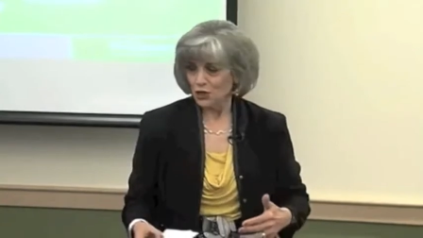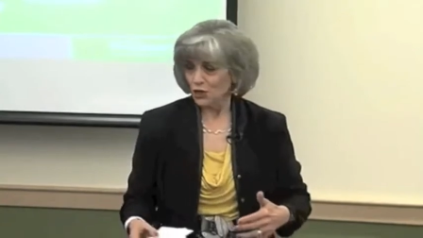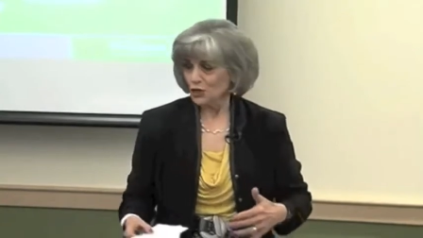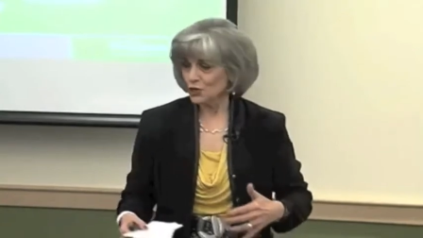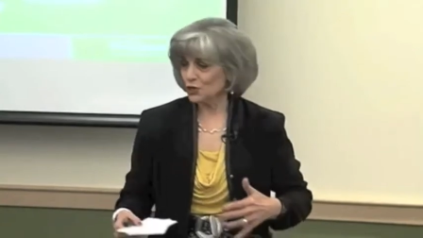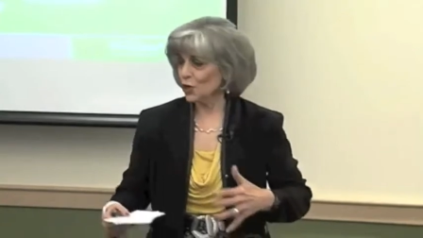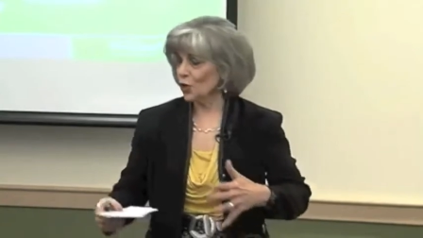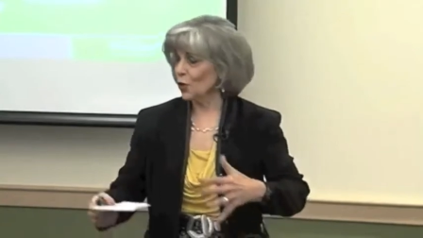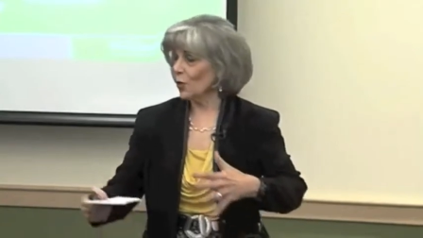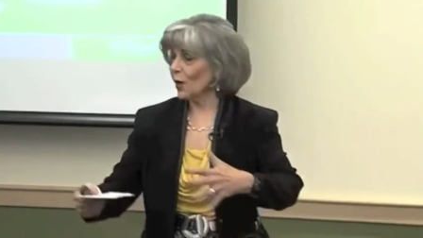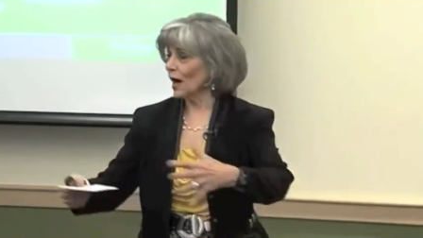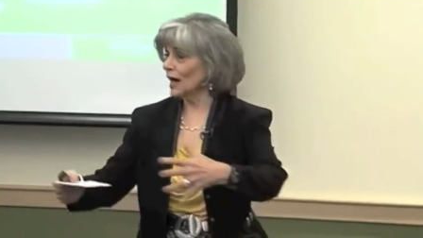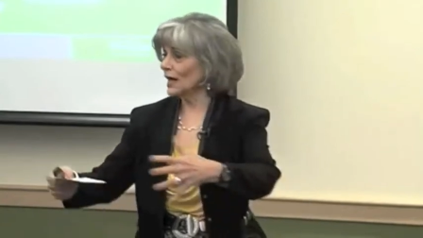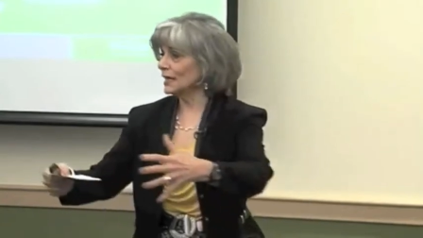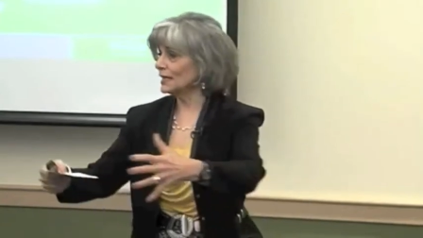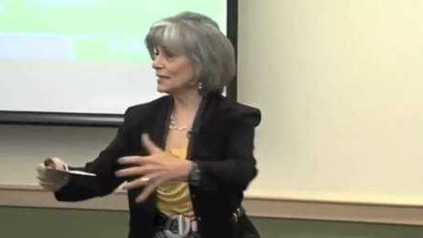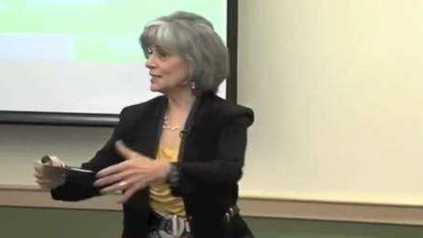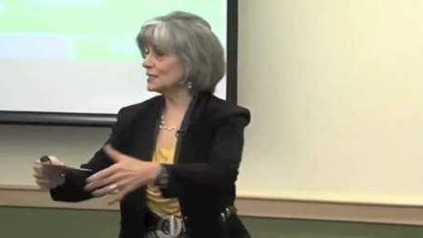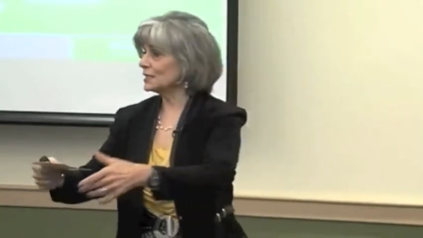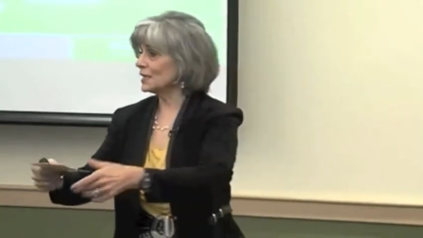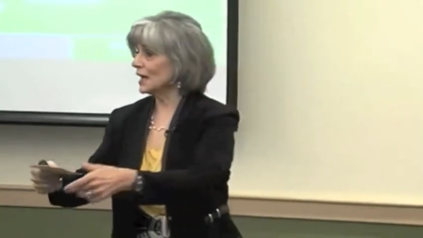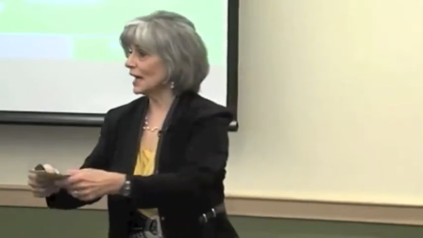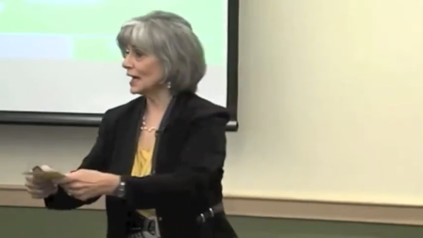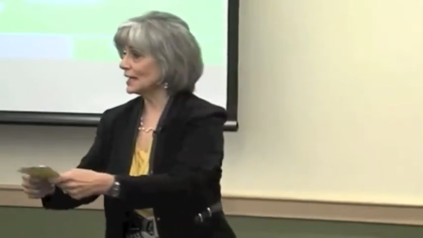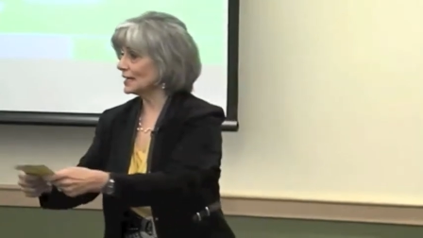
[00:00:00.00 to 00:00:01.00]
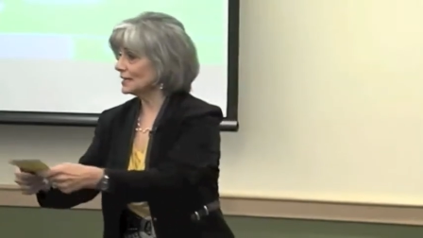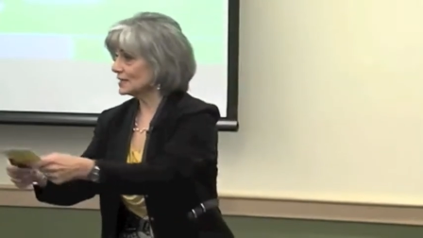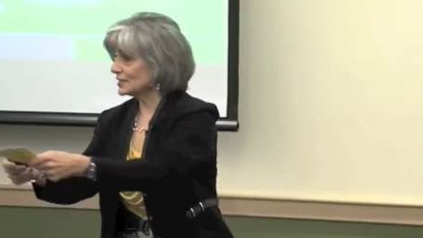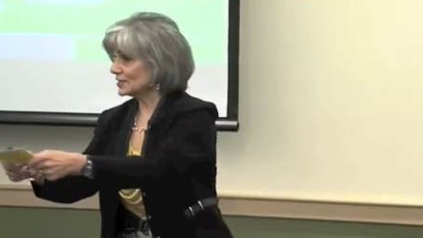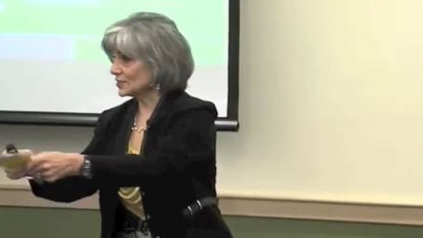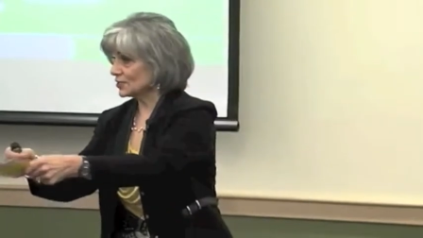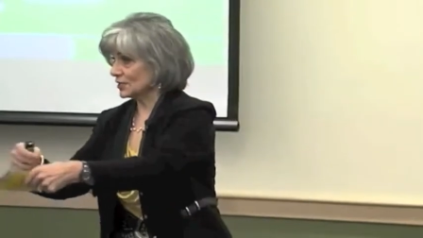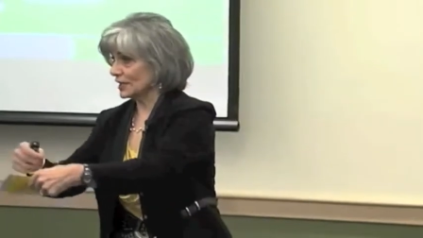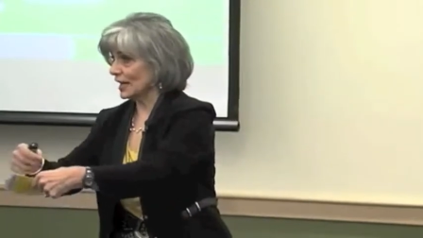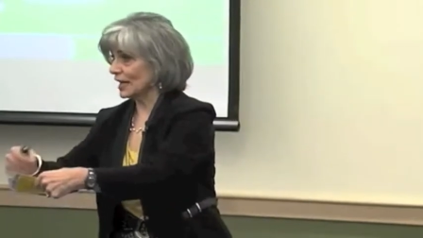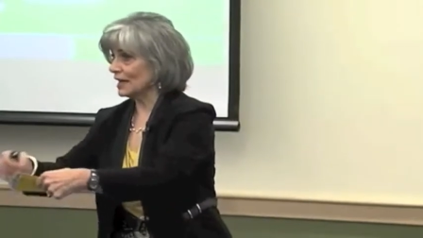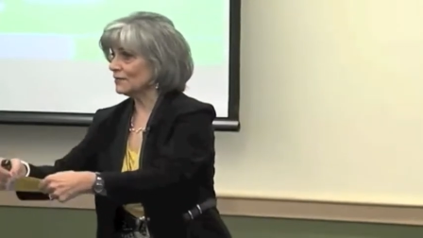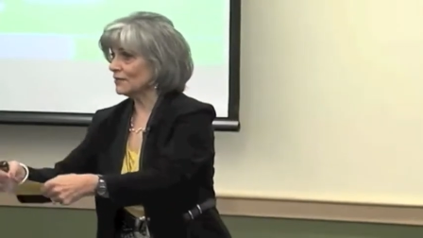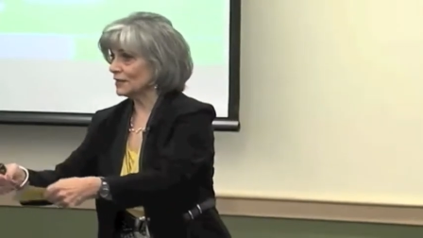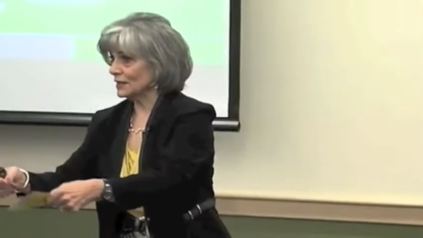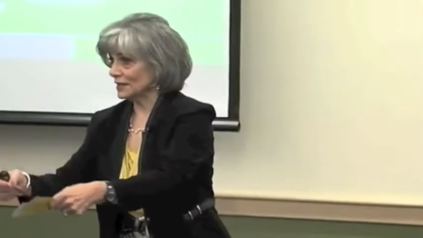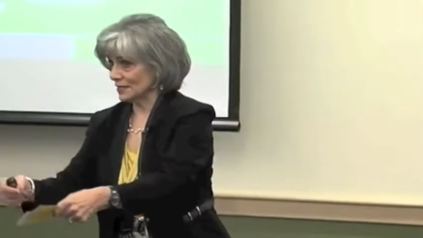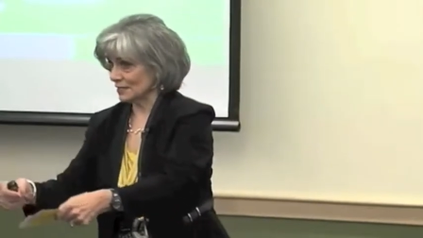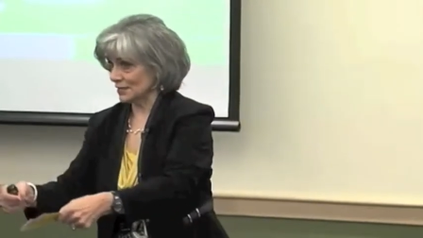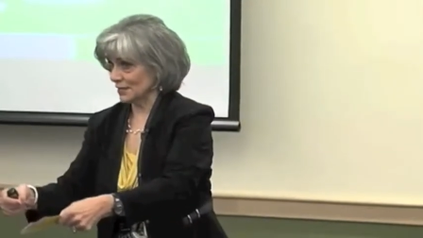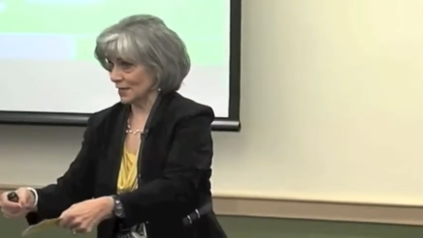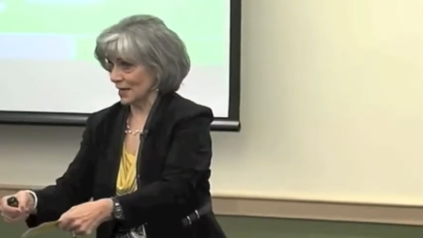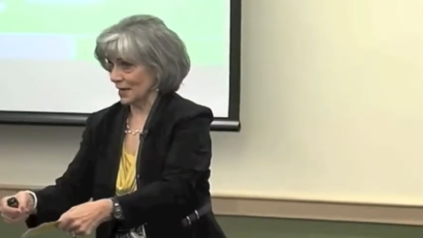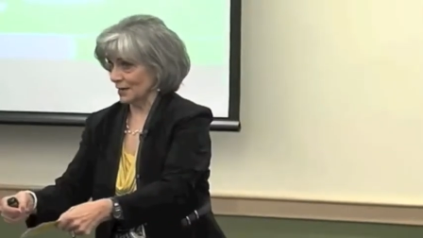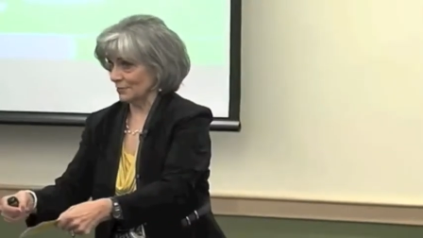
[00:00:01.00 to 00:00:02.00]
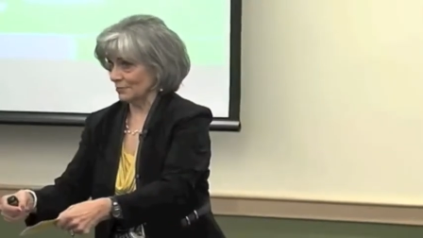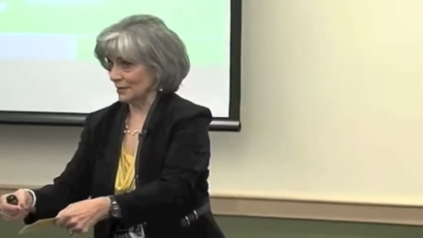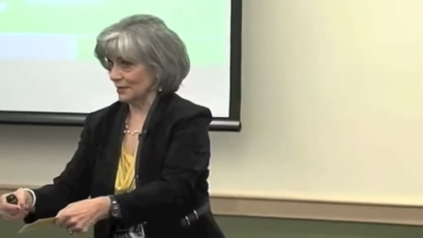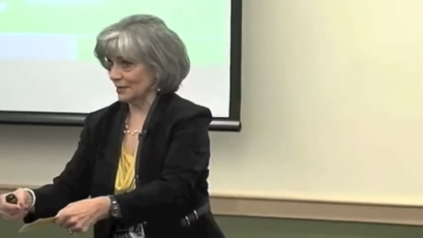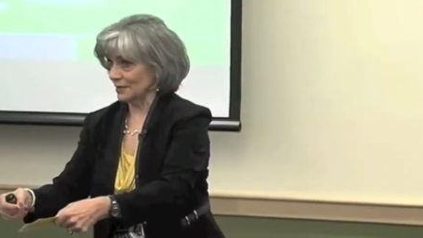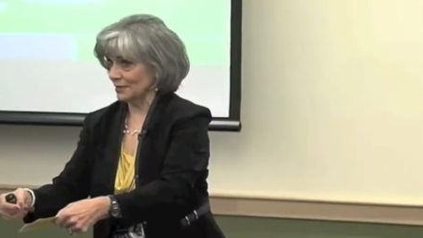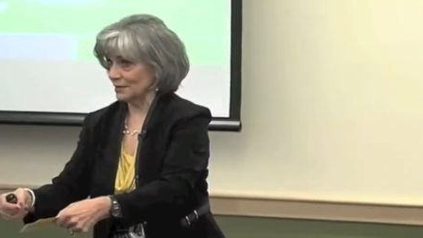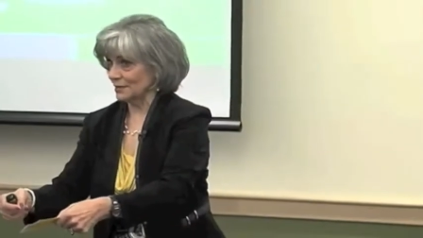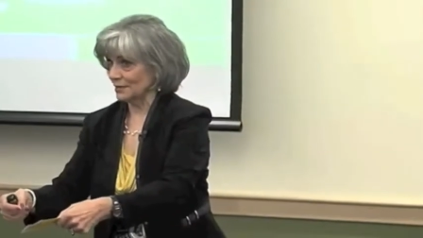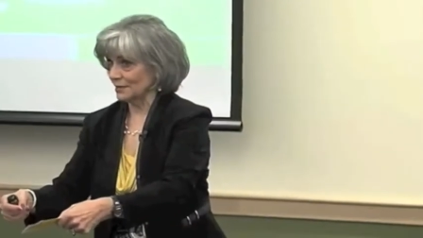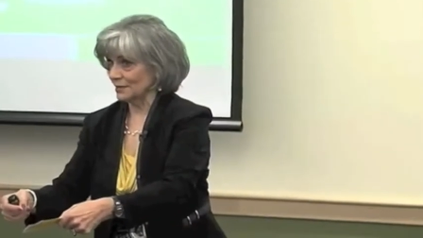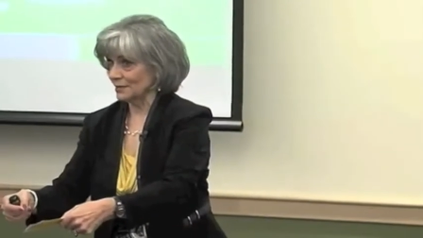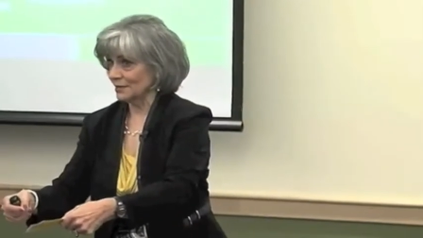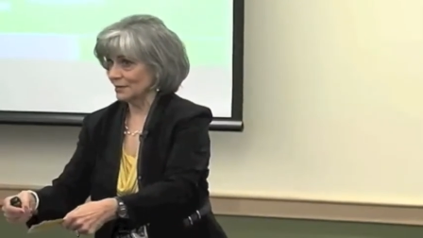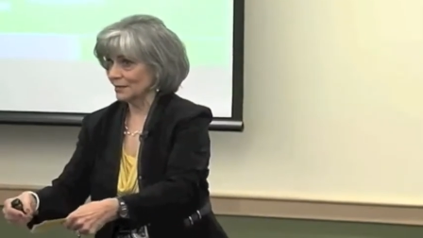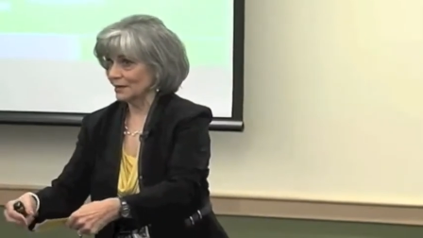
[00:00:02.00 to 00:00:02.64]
So I gave the assignment,